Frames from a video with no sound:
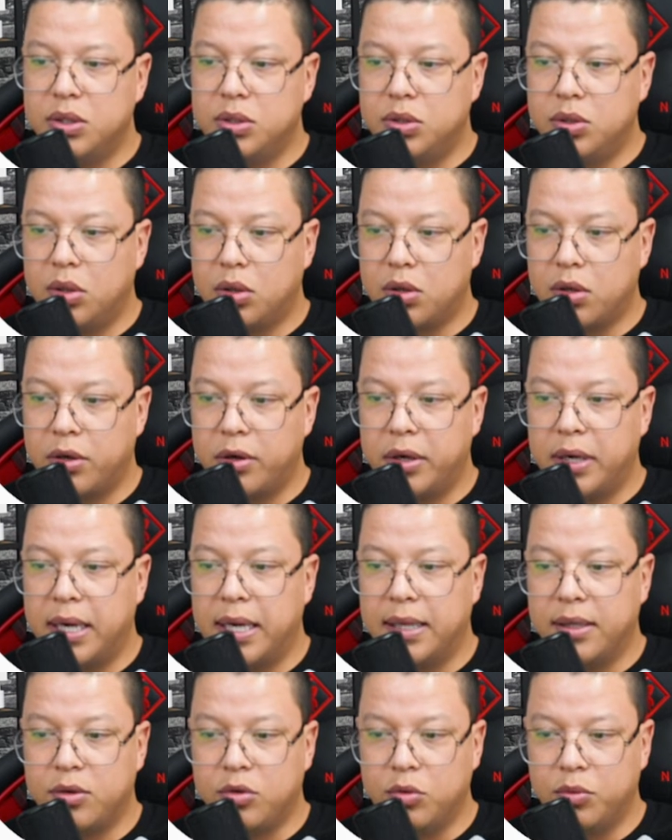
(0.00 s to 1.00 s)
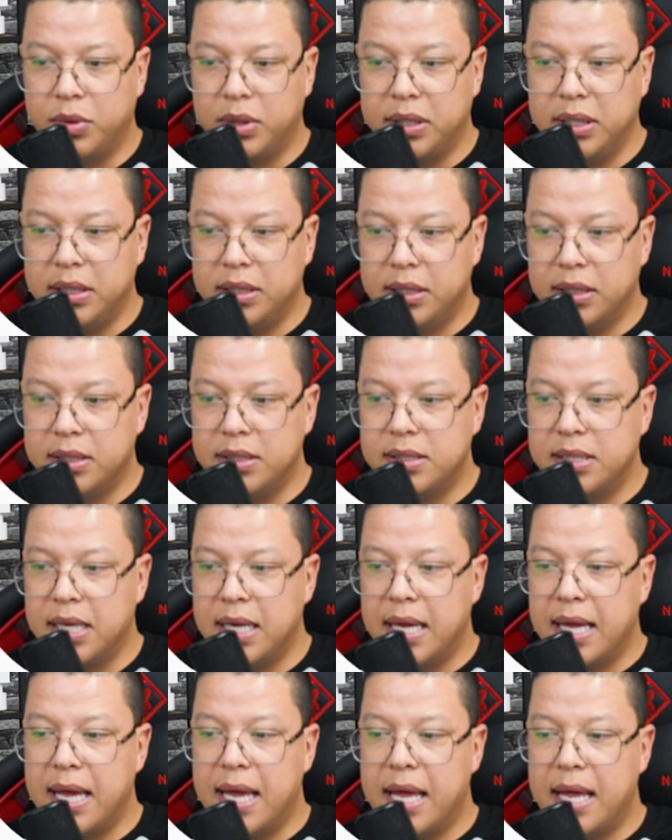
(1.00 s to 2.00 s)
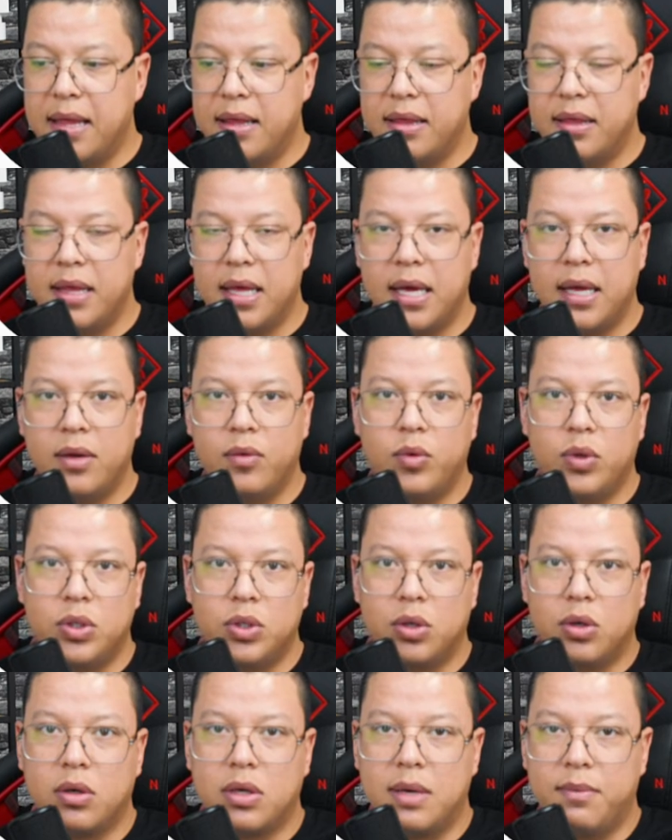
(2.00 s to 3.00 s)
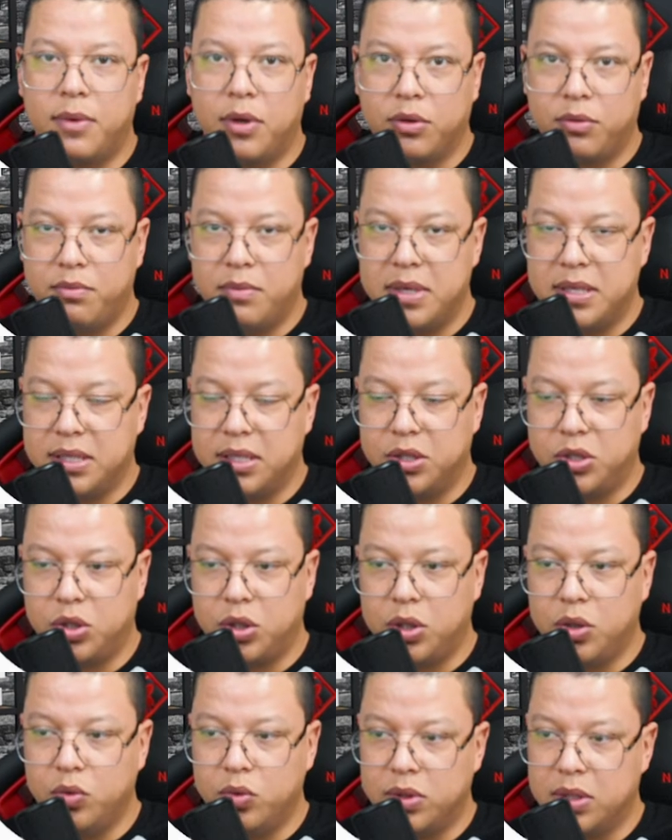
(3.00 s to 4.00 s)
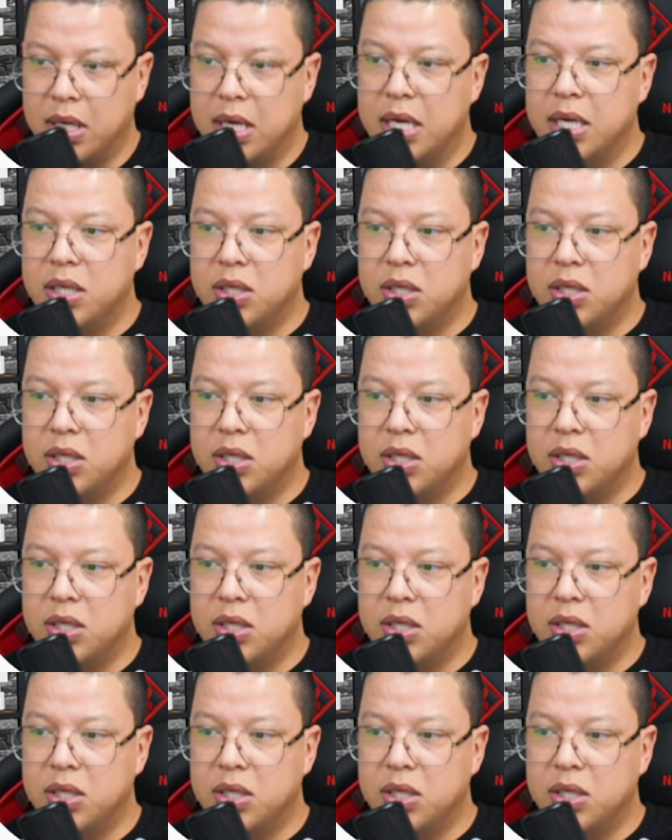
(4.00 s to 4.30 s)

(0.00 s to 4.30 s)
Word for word: Docker and Kubernetes, and then we talk about message queues.